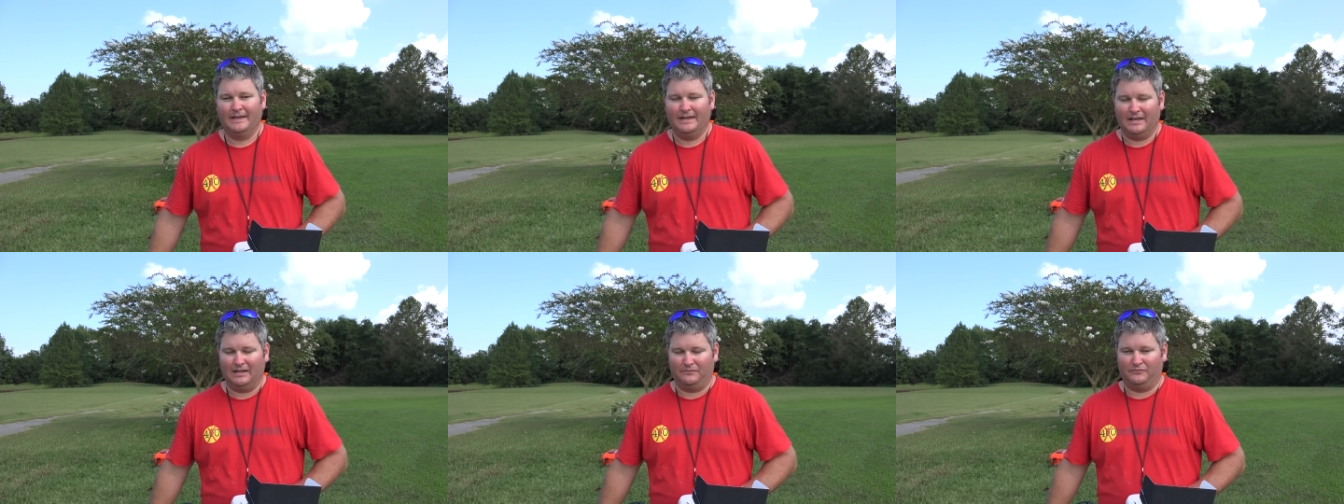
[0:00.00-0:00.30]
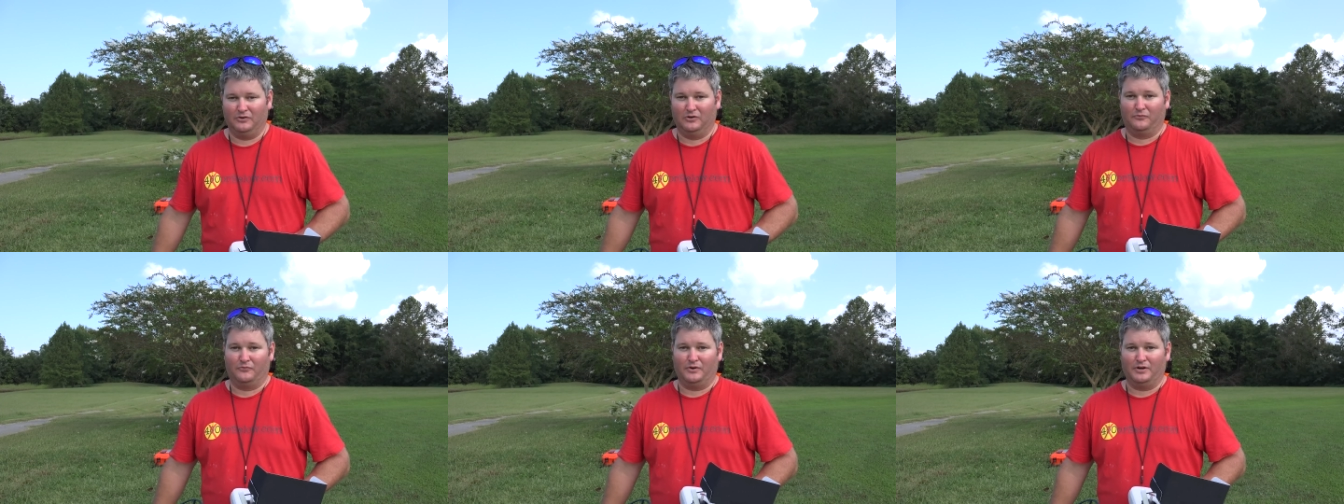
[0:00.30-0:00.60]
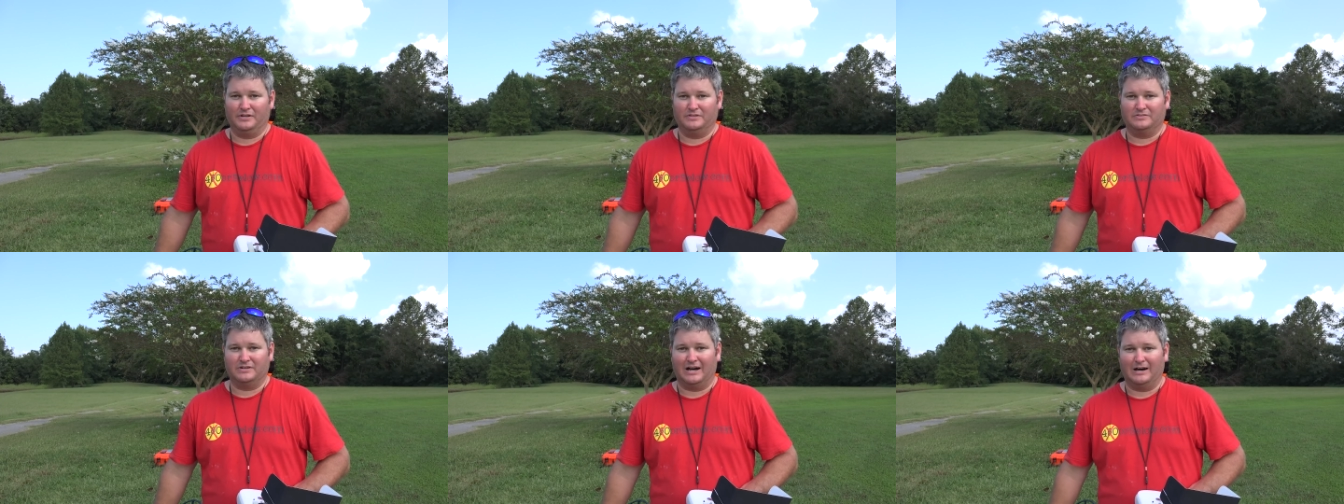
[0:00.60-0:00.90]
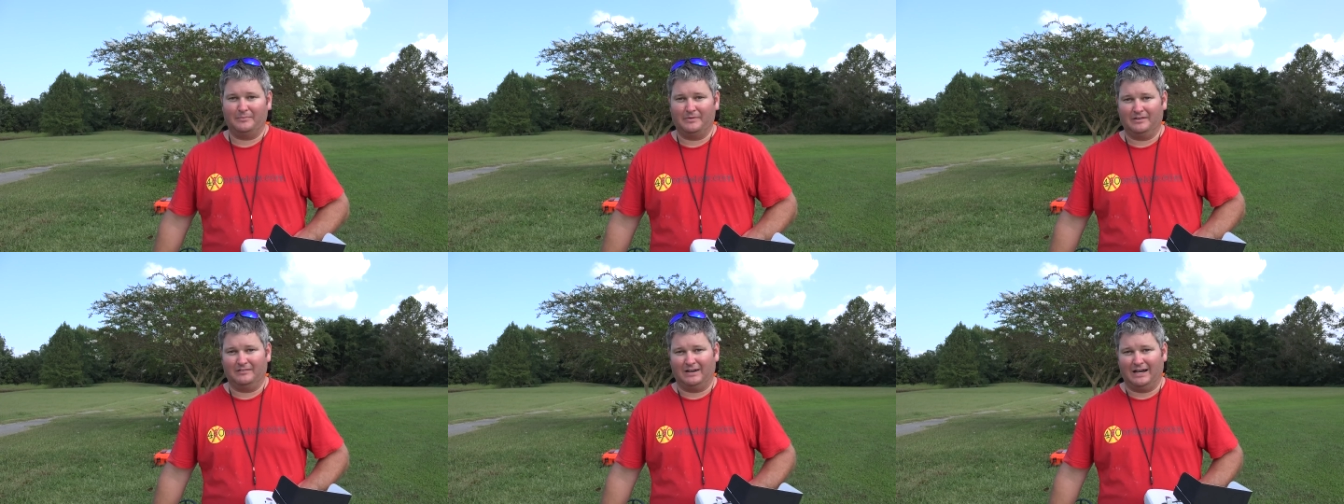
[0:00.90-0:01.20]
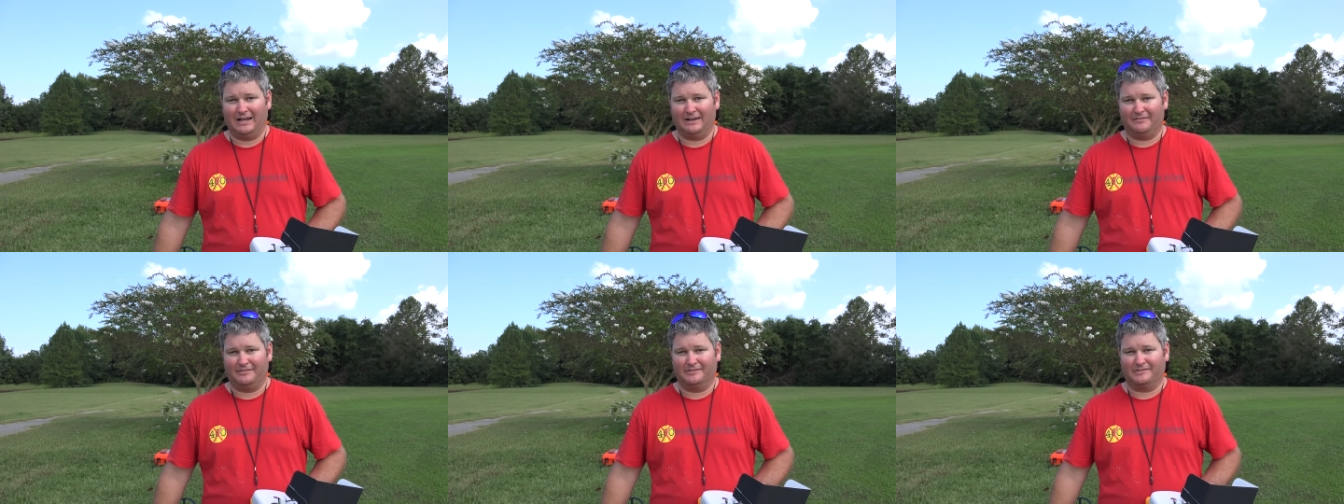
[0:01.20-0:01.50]
And feel free to drop me a
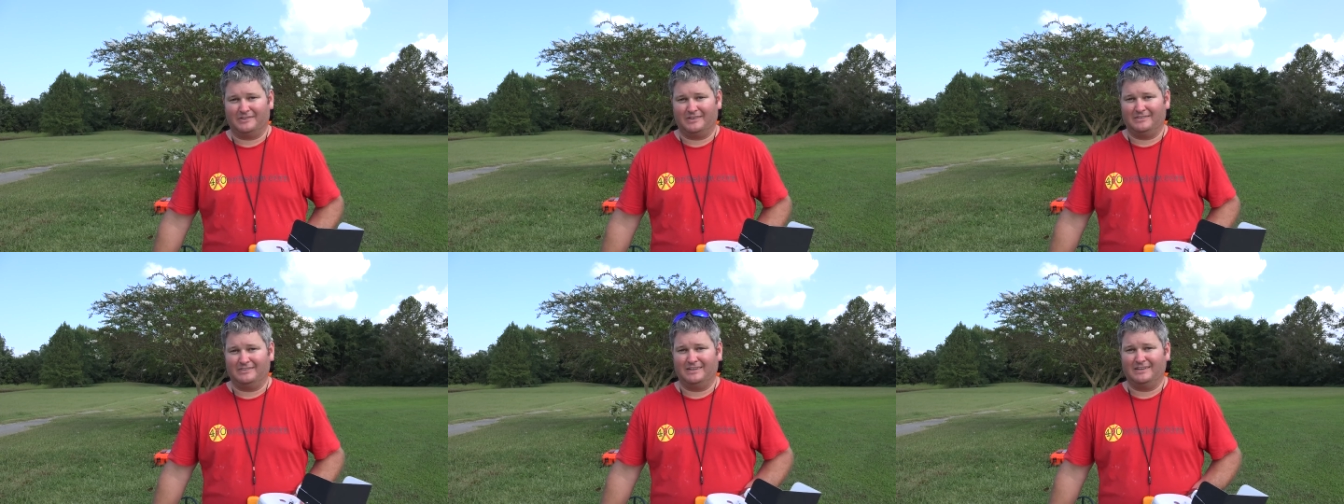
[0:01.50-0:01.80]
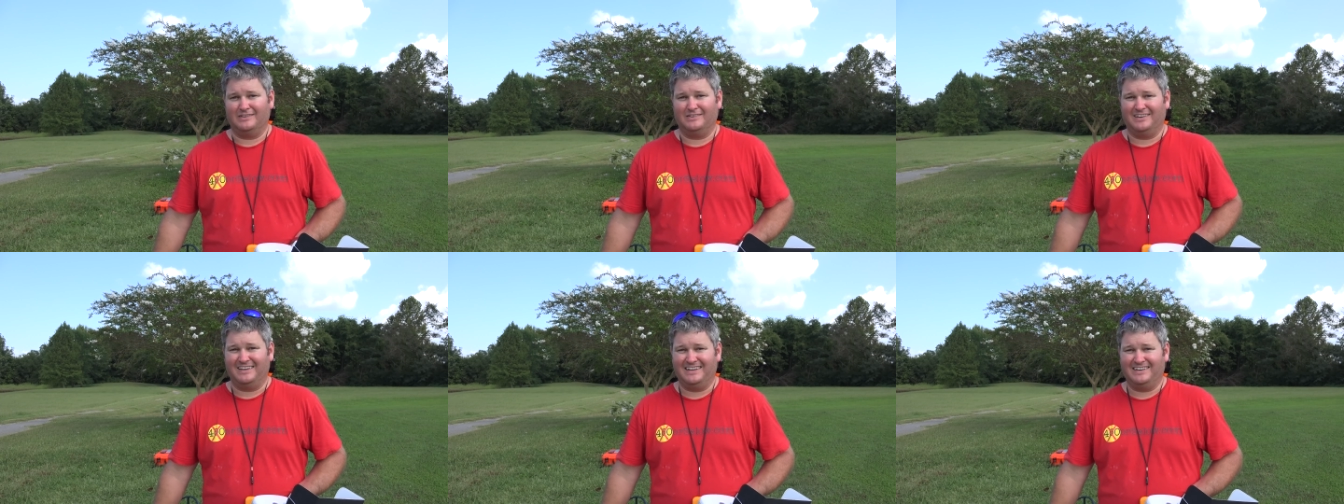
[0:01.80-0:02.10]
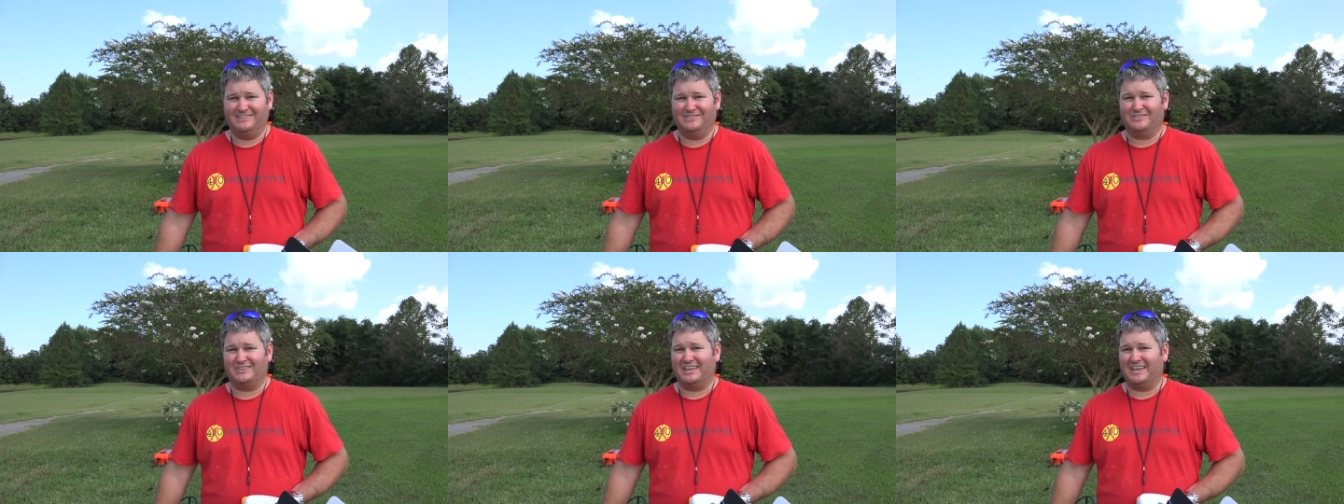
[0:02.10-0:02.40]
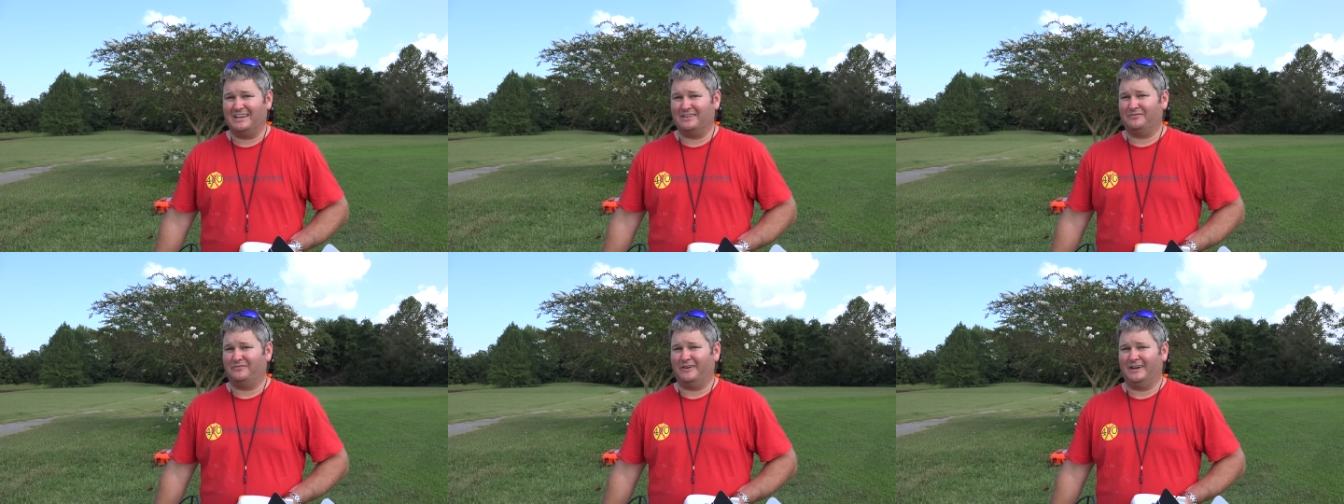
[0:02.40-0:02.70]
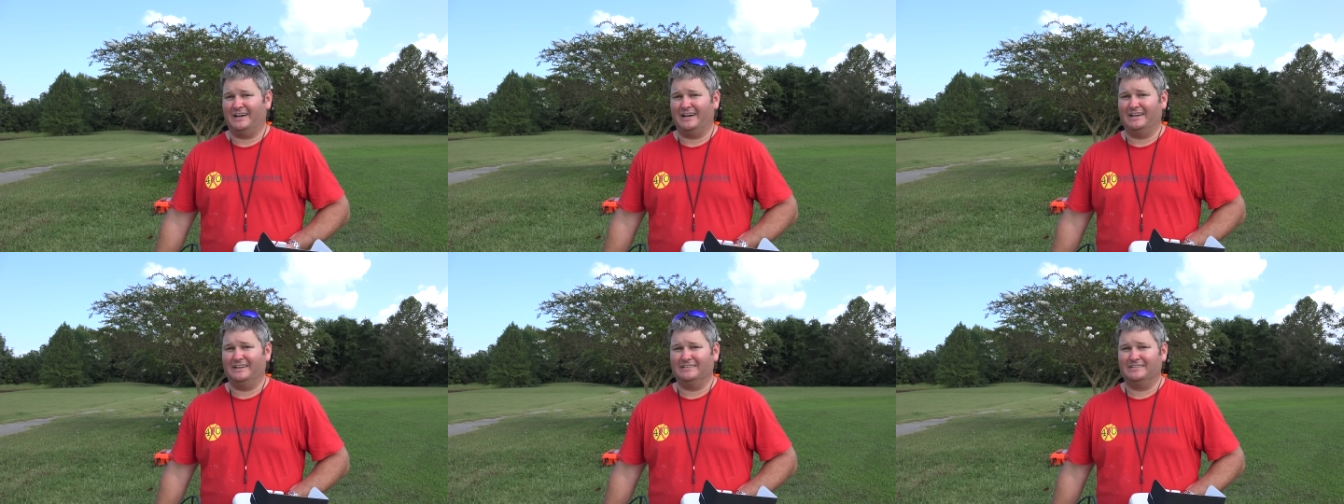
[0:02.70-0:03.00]
line if there's anything you need and you can't
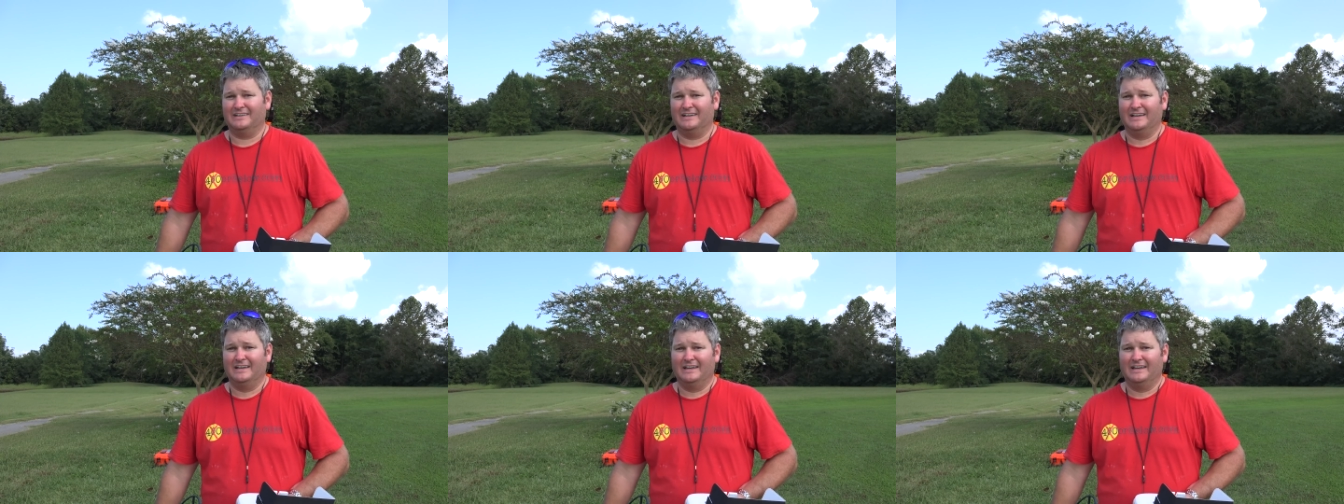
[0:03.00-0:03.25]
find.